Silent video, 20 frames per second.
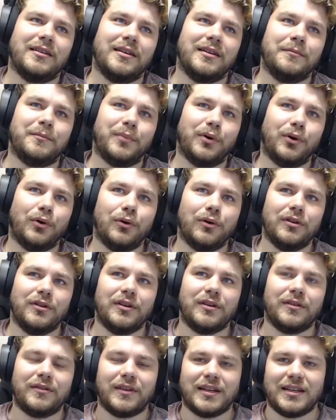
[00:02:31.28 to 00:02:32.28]

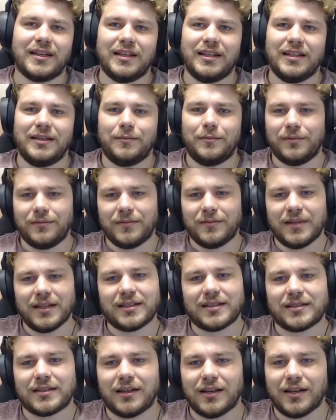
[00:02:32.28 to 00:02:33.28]
important that they keep this
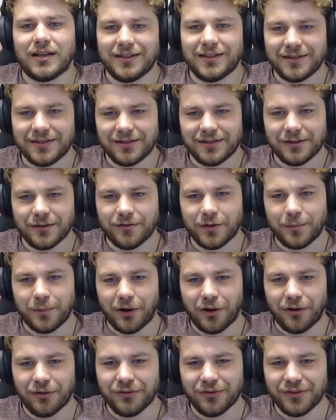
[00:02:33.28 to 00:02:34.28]
side of the
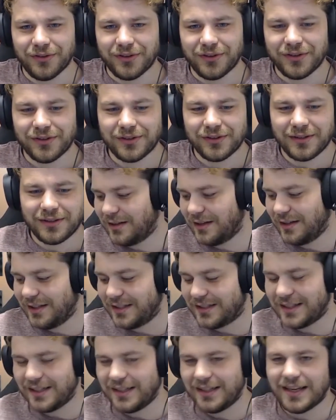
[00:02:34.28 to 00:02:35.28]
pond at
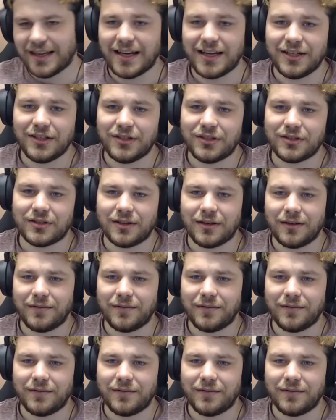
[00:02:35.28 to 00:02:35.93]
least engaged.